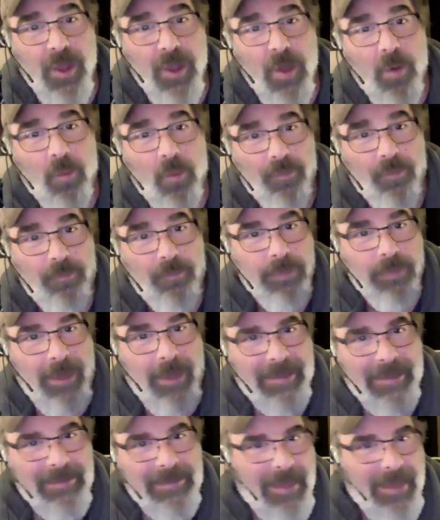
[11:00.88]
with
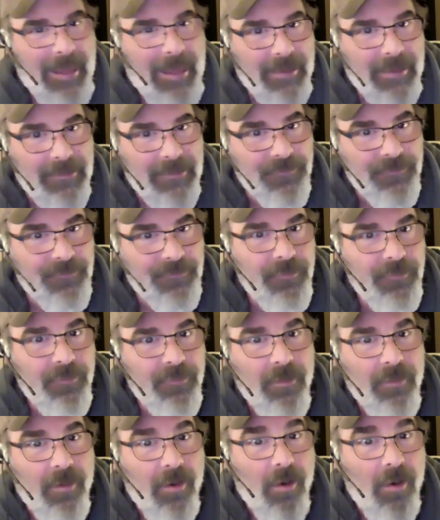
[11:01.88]
black lines
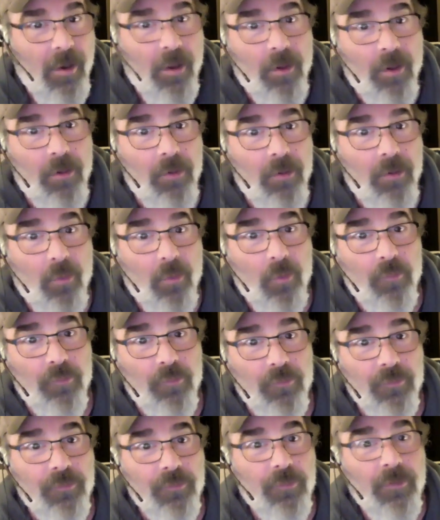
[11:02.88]
all
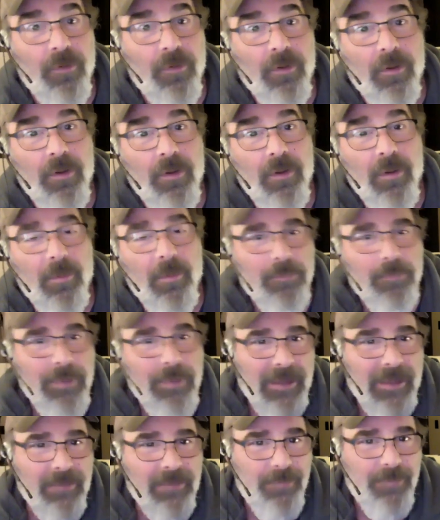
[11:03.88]
over,
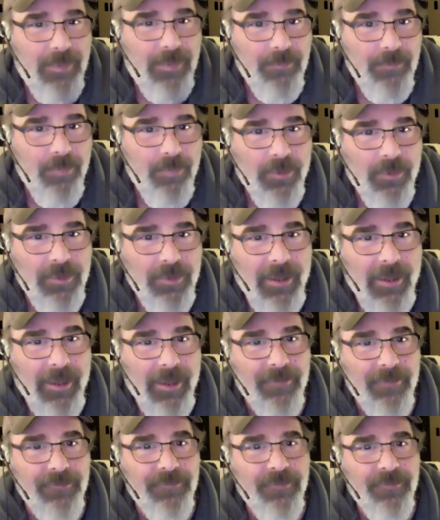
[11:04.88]
black pinpoint
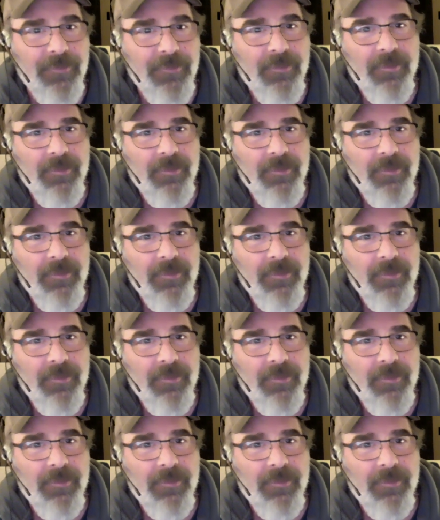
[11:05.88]
lines